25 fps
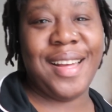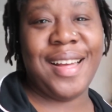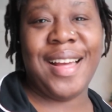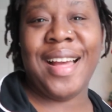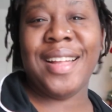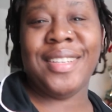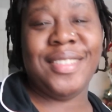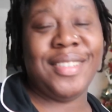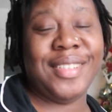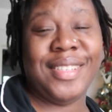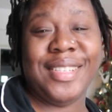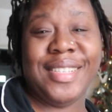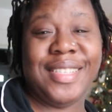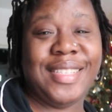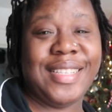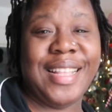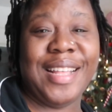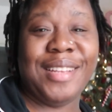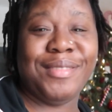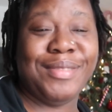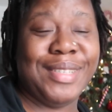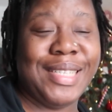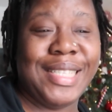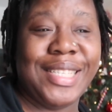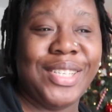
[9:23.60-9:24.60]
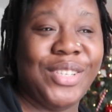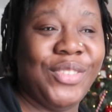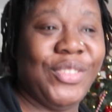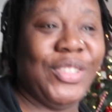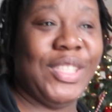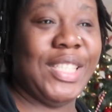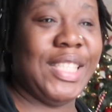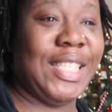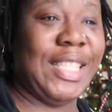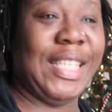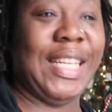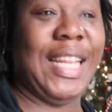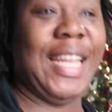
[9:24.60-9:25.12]
I don't understand myself.
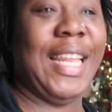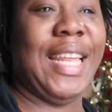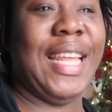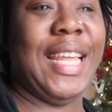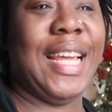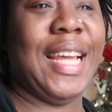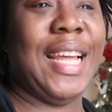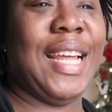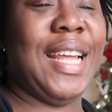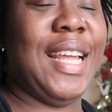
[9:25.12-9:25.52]
Yesterday